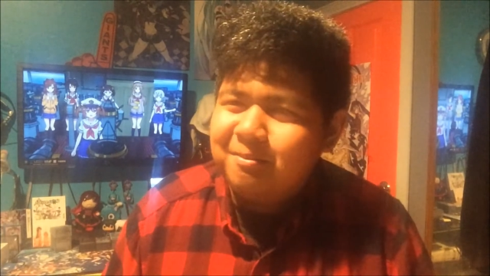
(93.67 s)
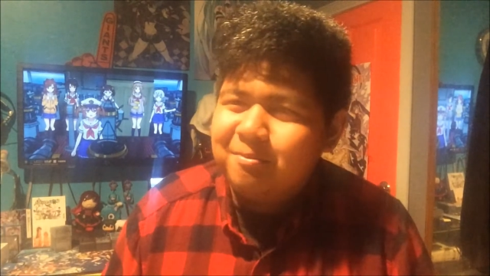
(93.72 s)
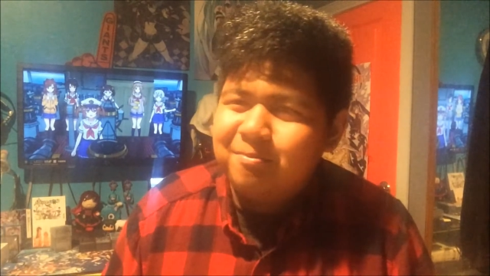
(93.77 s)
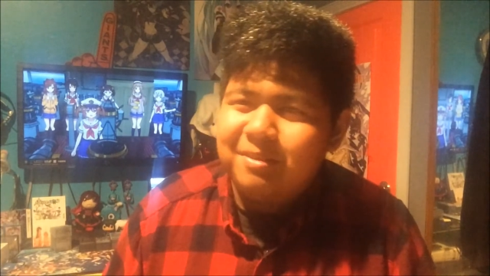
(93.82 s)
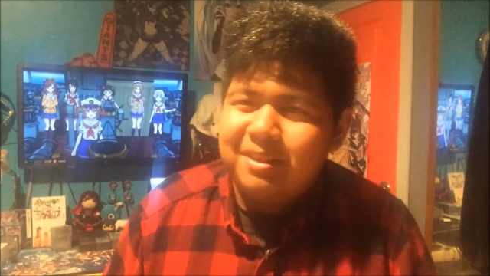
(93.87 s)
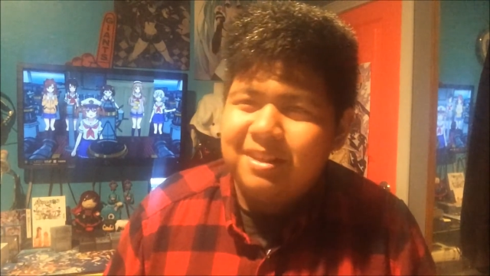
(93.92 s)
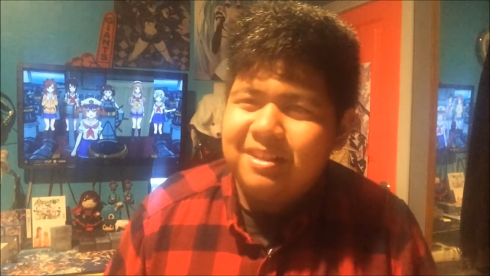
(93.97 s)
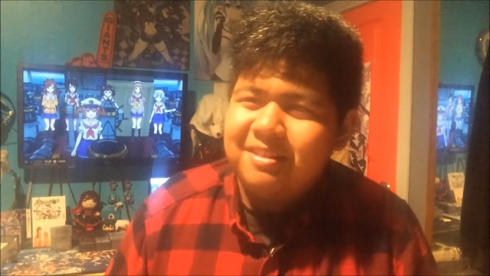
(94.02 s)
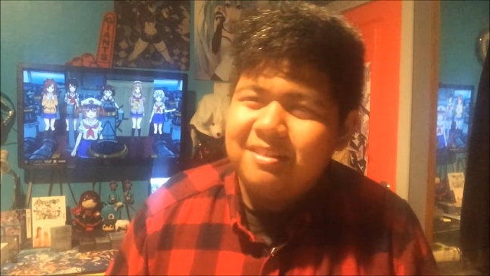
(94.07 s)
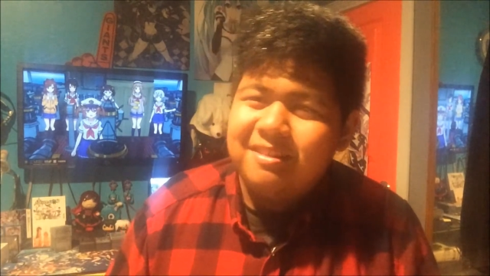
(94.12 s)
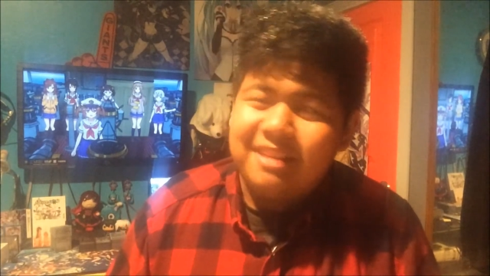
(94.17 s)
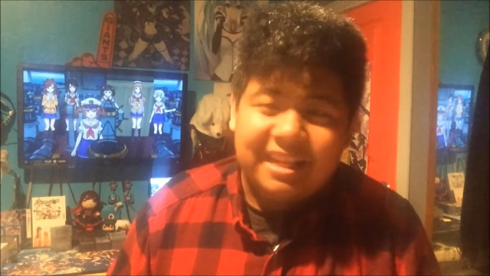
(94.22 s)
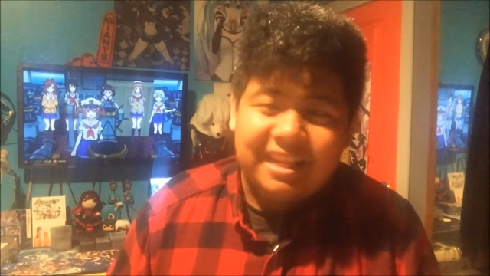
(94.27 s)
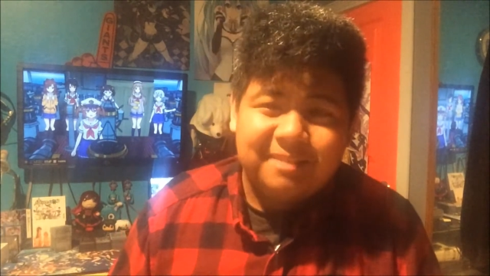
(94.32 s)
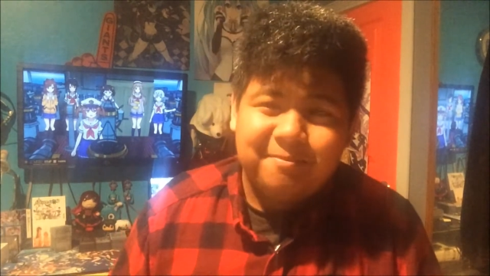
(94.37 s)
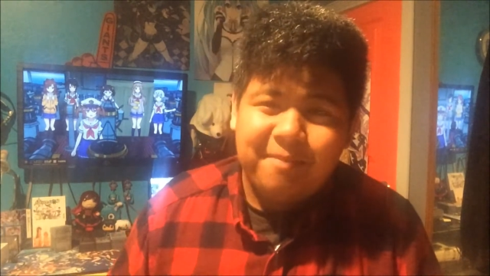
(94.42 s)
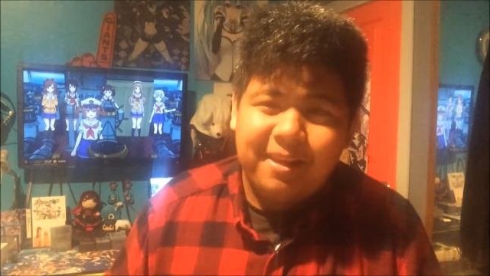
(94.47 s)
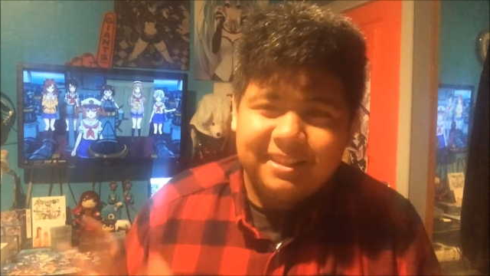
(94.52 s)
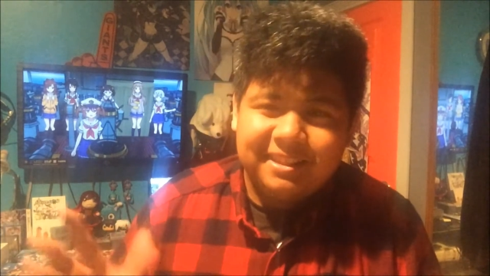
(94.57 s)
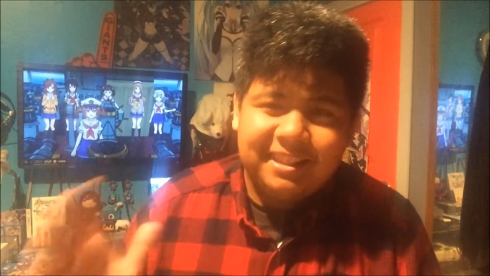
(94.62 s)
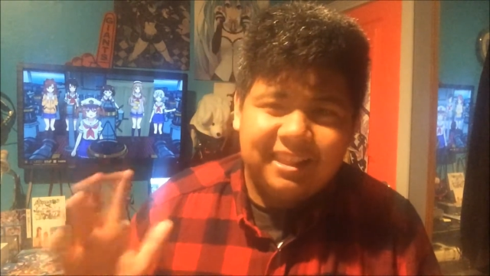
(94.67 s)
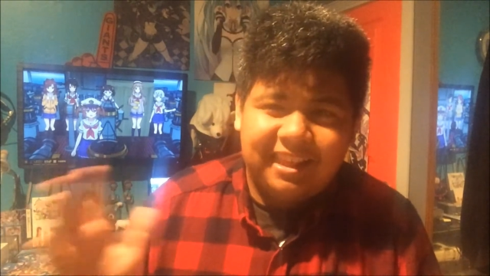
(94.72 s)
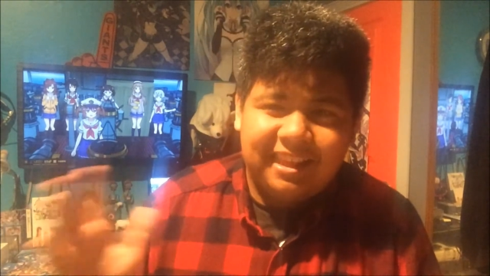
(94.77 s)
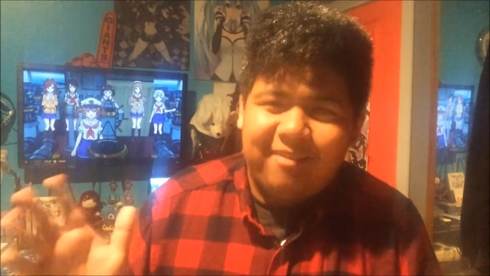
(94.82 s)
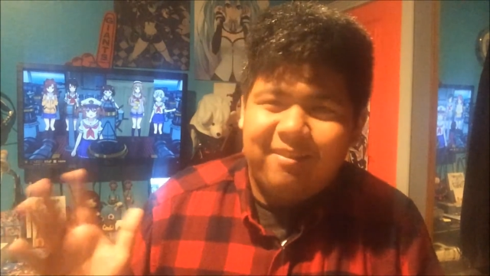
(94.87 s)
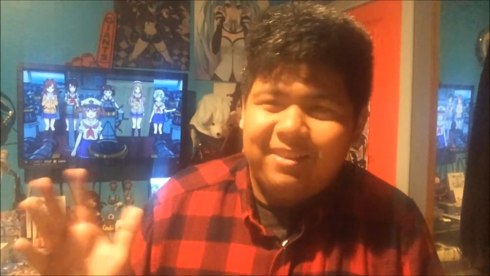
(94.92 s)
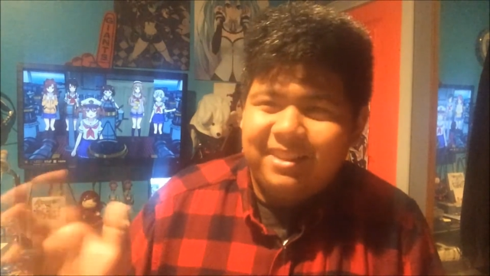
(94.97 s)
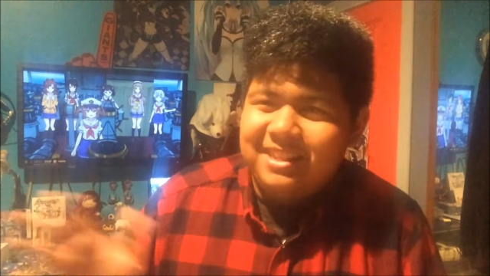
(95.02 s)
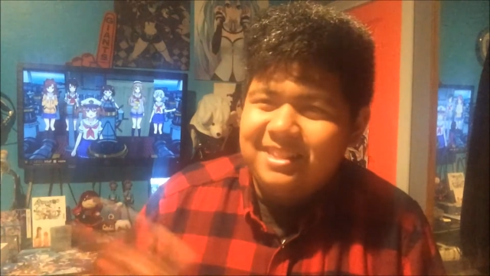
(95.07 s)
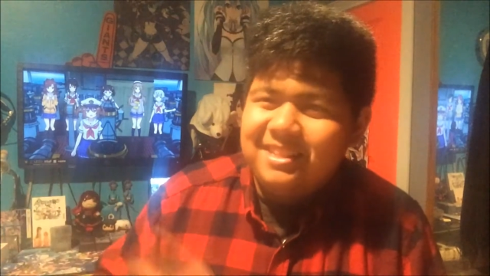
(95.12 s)
But that's basically
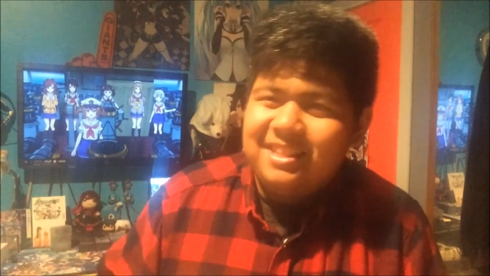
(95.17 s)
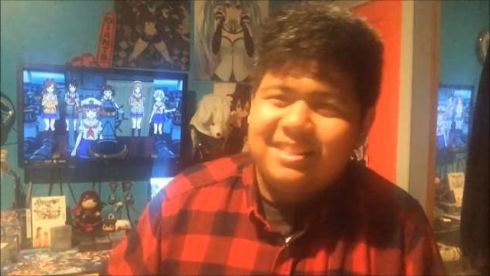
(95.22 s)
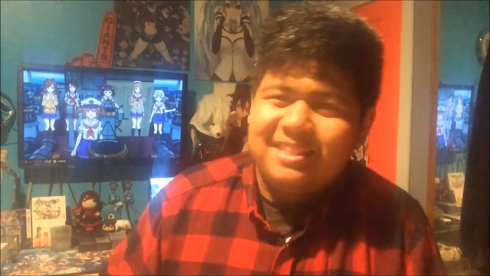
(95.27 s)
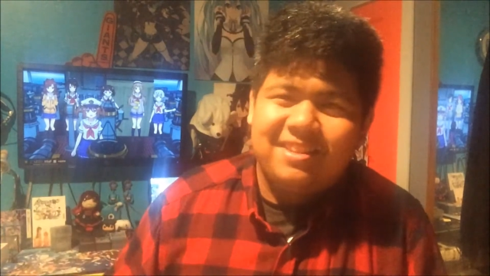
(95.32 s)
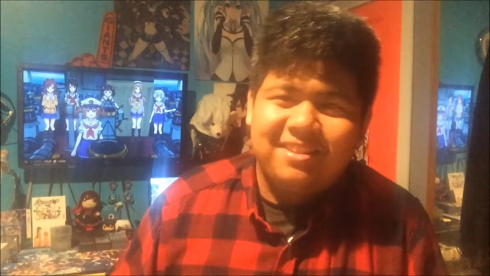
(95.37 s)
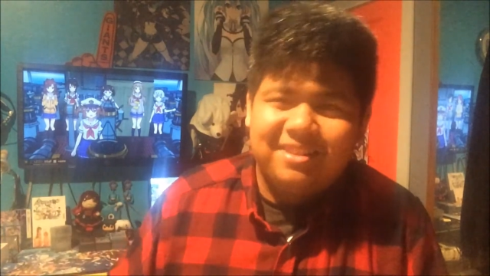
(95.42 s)
what this is.